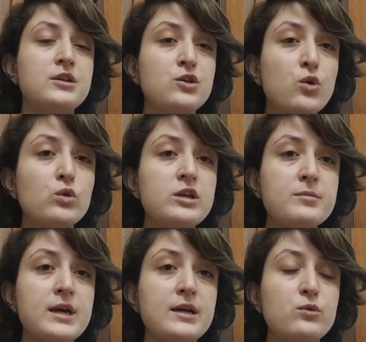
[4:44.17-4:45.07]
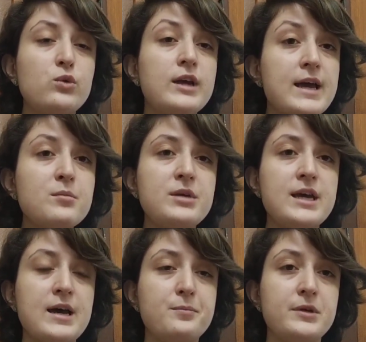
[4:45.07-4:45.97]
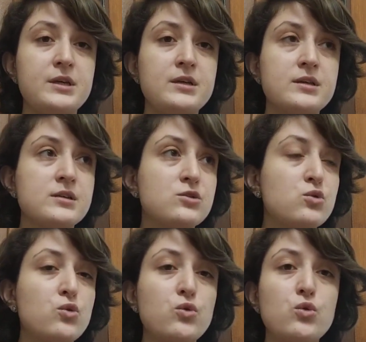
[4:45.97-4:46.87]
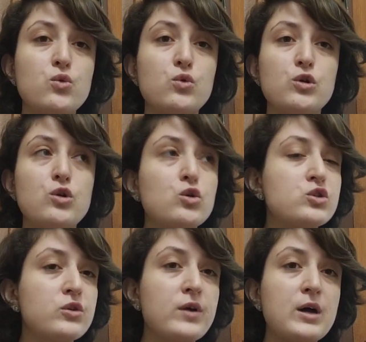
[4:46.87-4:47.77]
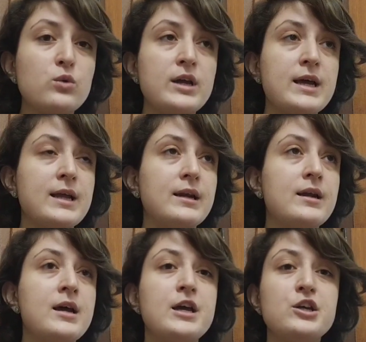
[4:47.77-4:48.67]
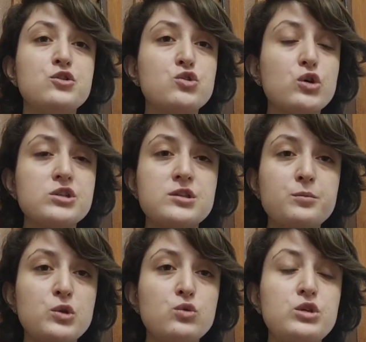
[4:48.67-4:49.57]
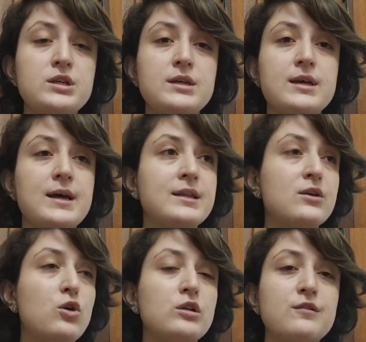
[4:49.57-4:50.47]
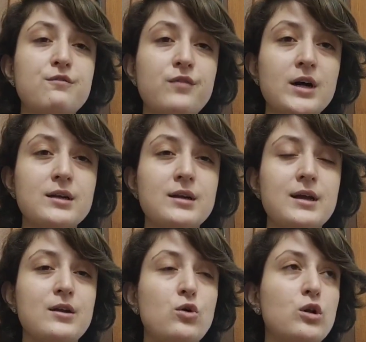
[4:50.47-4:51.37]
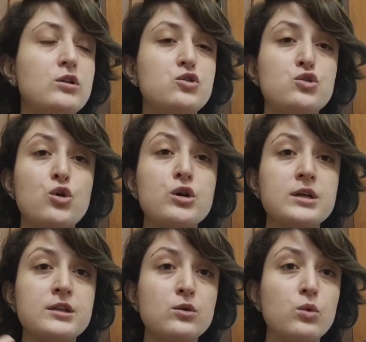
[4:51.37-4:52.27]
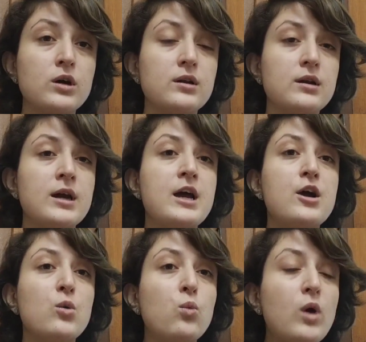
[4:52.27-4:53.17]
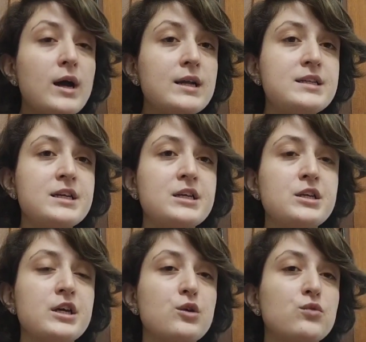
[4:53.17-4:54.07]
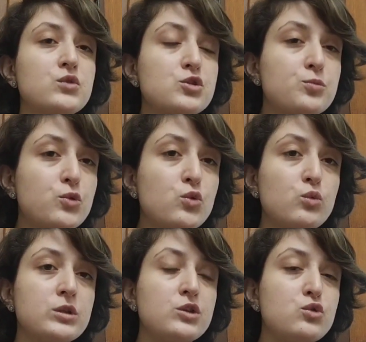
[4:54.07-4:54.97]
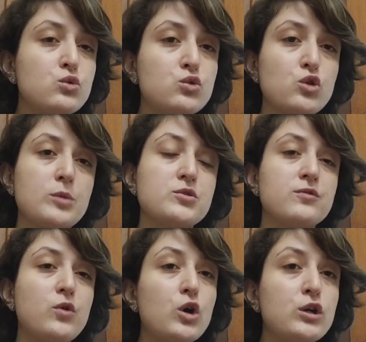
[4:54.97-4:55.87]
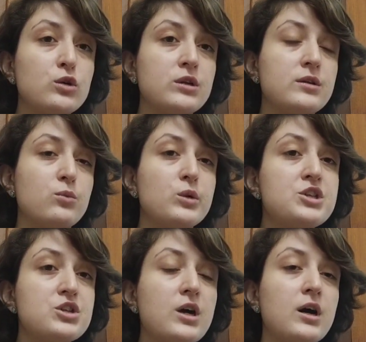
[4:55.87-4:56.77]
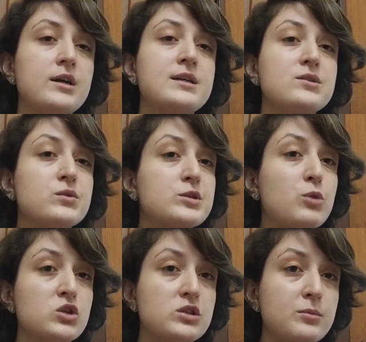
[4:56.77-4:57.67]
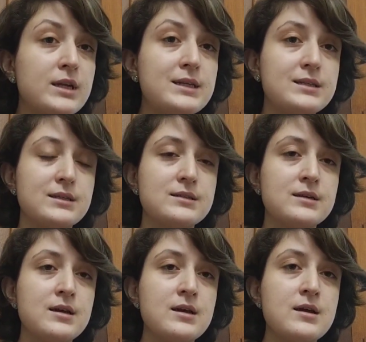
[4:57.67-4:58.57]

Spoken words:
the only man who can be happy is who looks around and enjoys the beauty and all the fun and all the joy in the world while taking care of the spoon with the 2 drops of oil on it, which are his responsibilities.